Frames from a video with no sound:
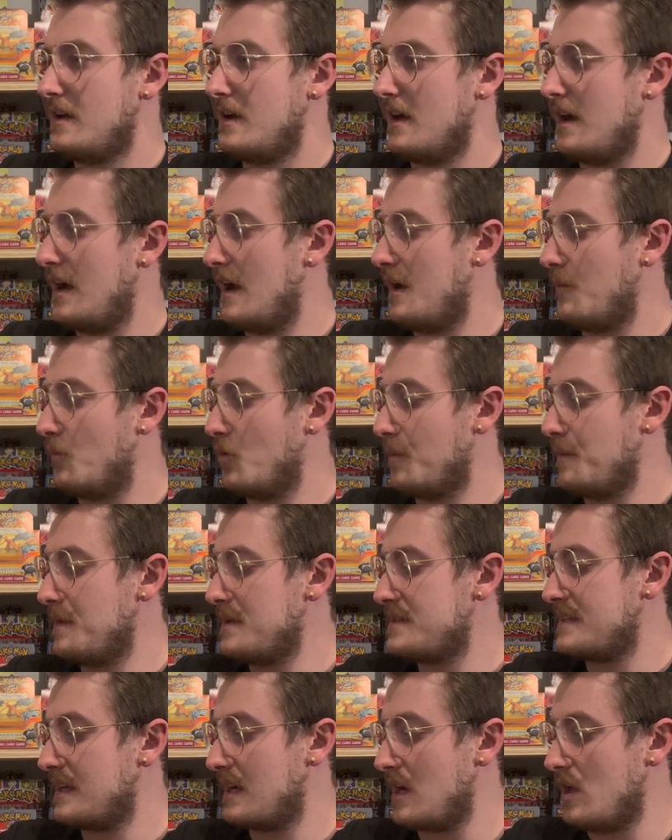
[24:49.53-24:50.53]
Um, we're
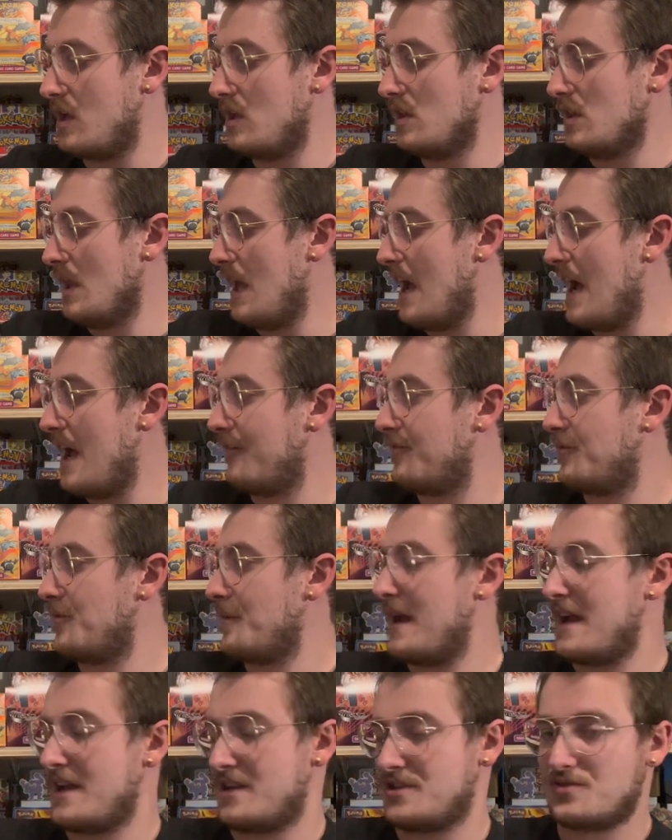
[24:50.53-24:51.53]
missing a lot from
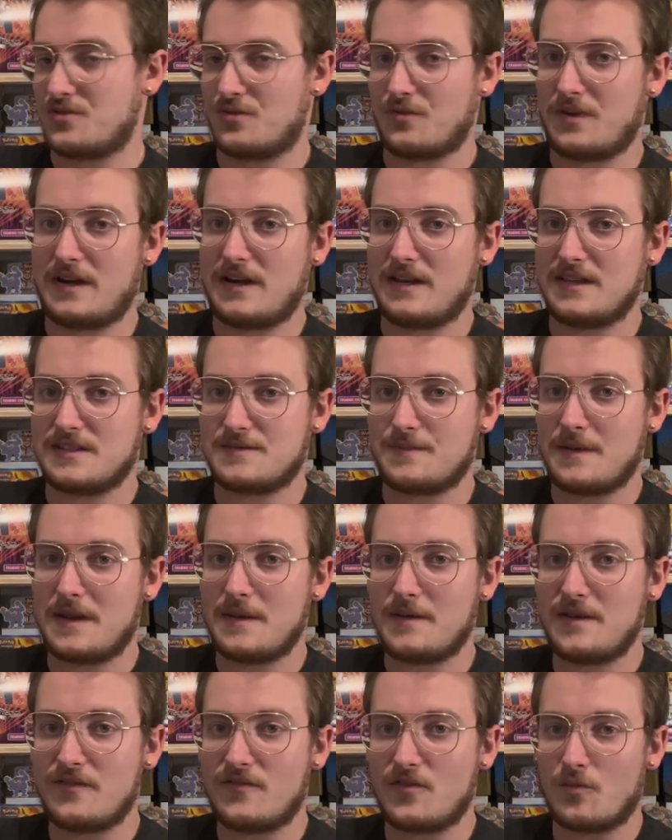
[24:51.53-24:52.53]
Astral Radiance,
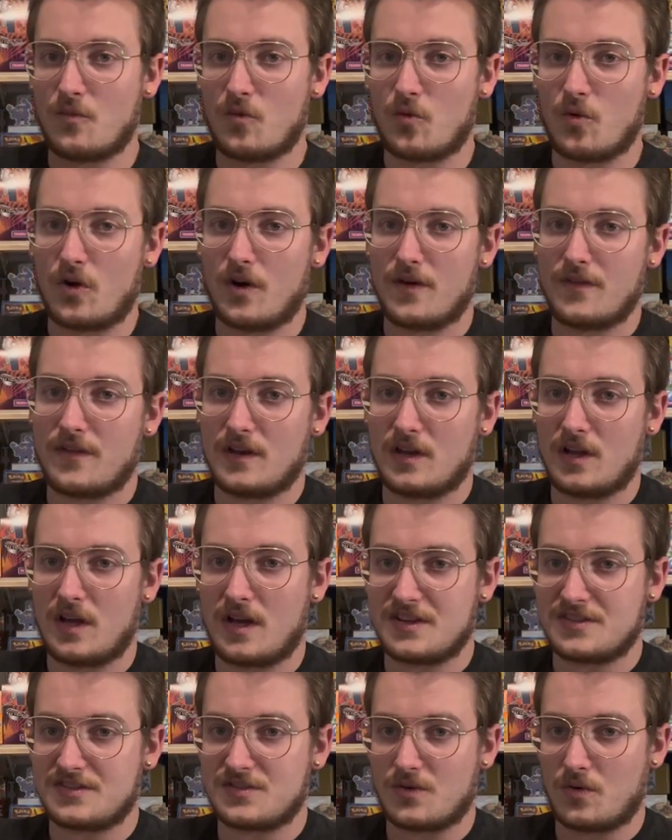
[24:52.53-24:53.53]
maybe even more than
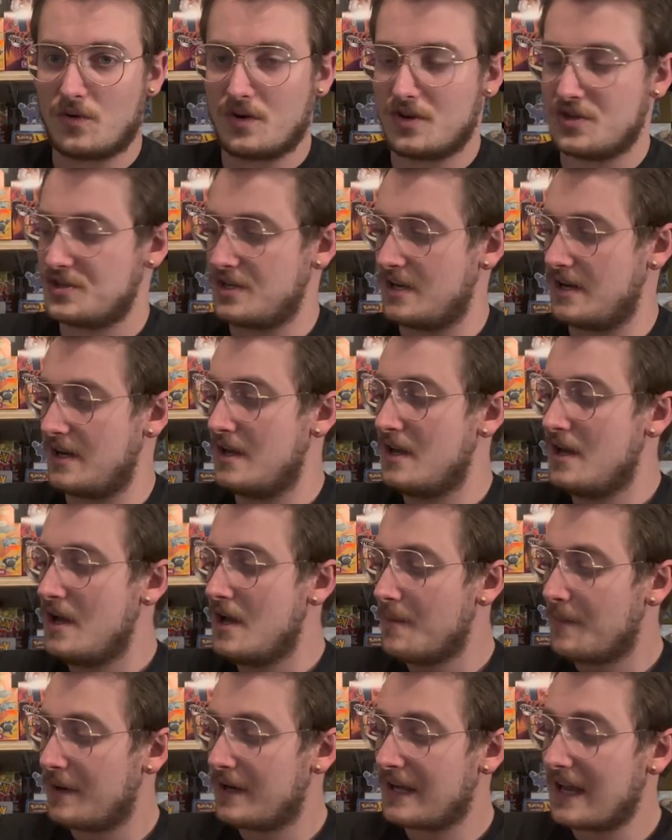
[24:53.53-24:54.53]
Lost Origin.
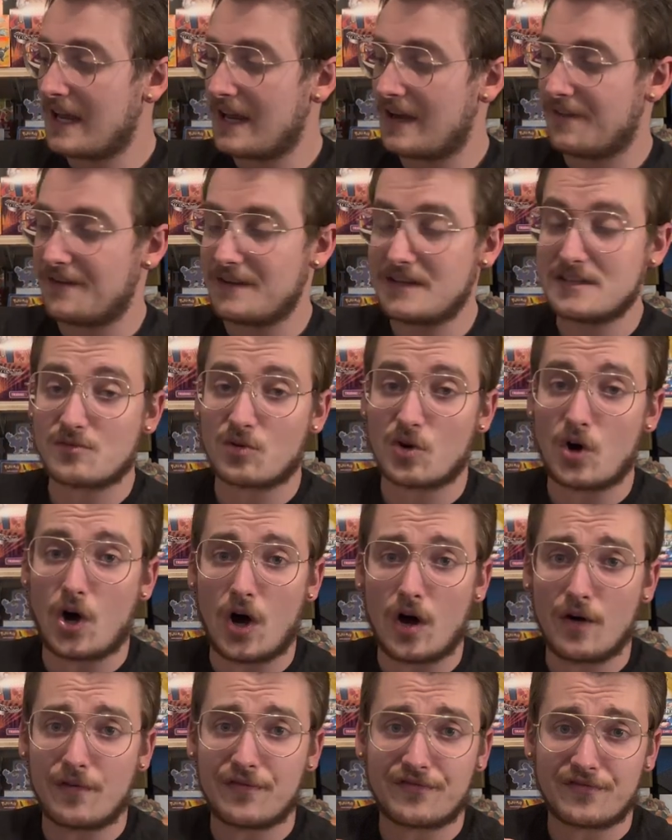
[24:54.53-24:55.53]
But again, these were
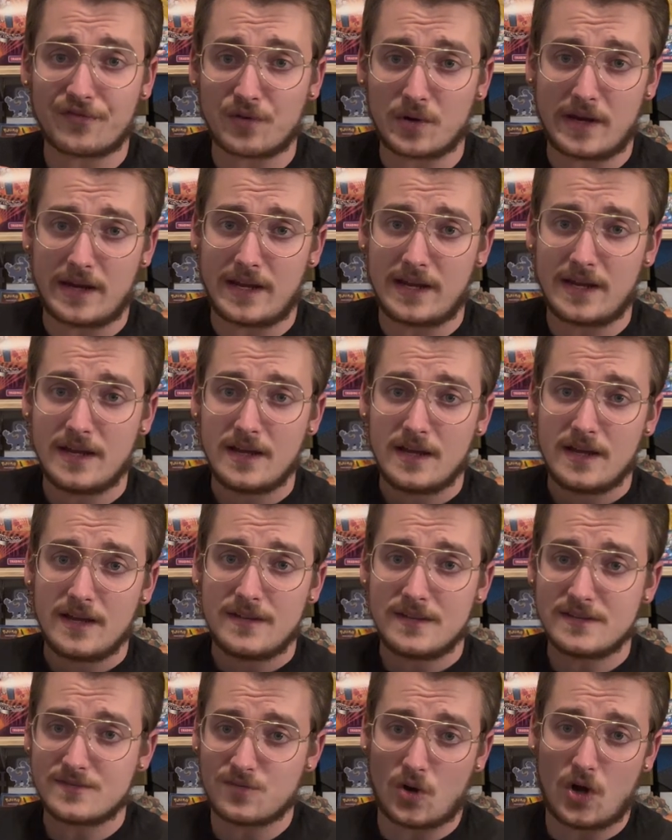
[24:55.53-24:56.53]
all free.
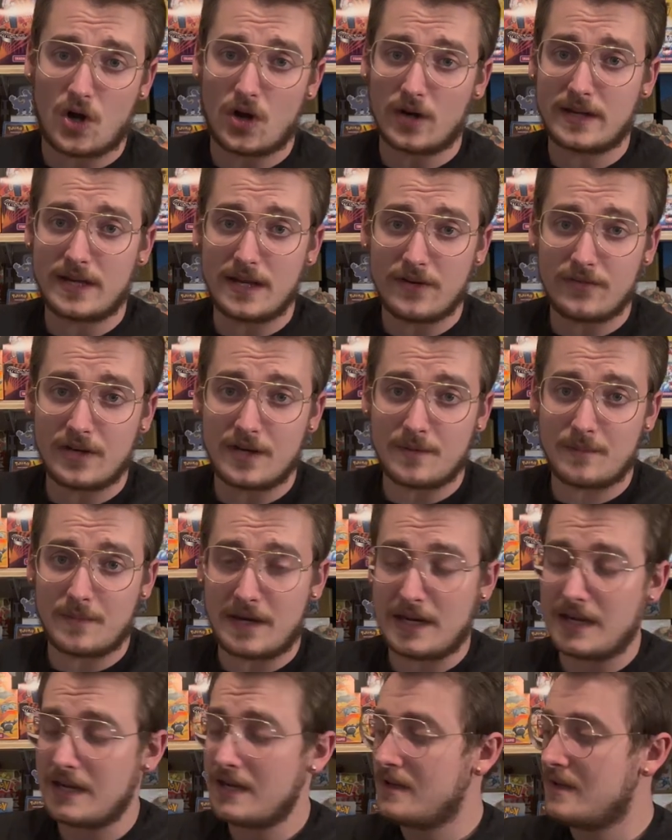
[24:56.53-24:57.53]
These were all given to
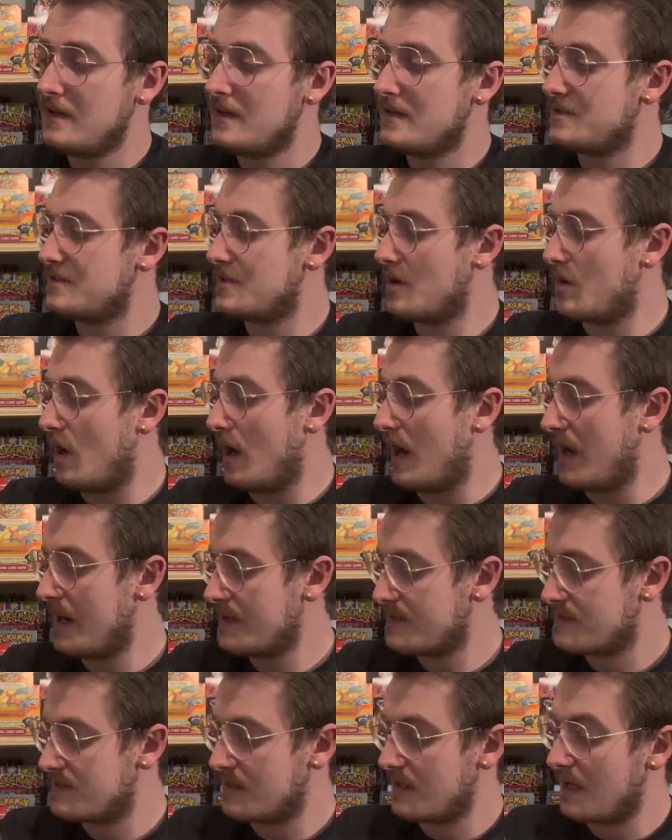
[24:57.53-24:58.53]
me, so
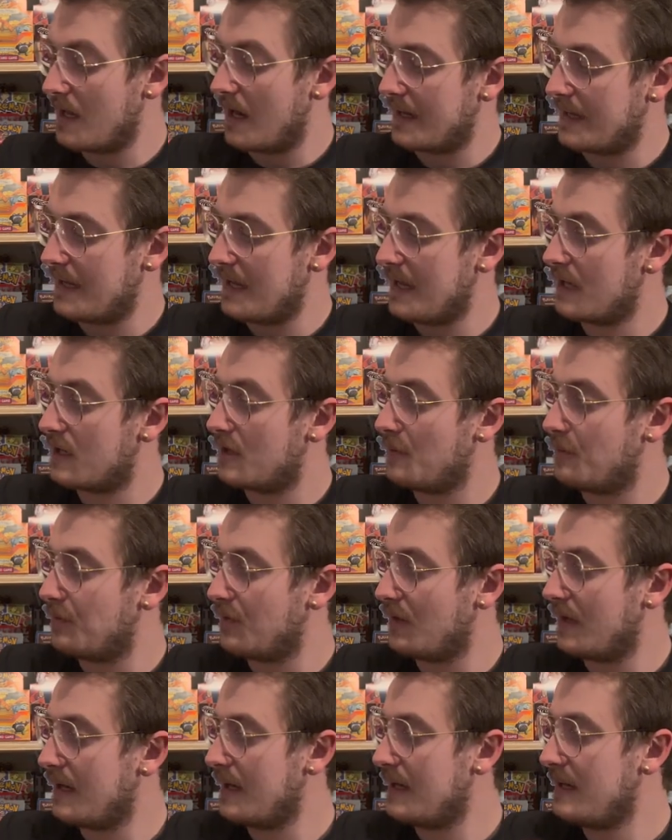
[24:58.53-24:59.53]
honestly, I can't
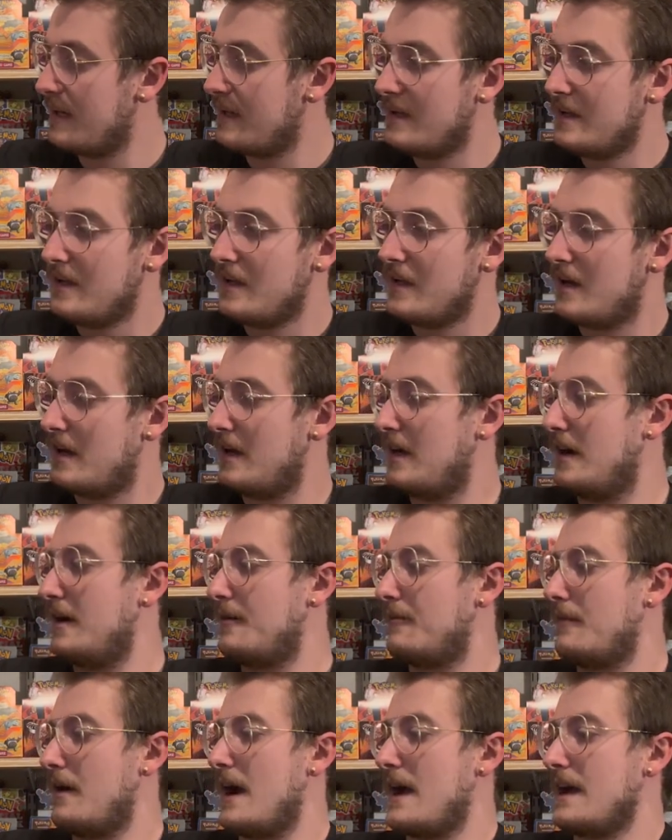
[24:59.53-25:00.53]
complain.
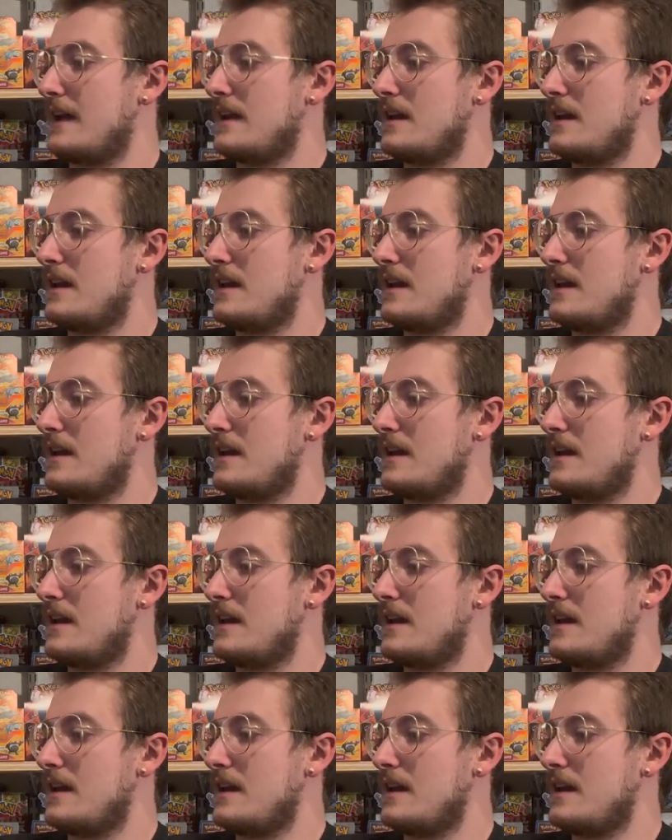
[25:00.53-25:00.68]
Um, I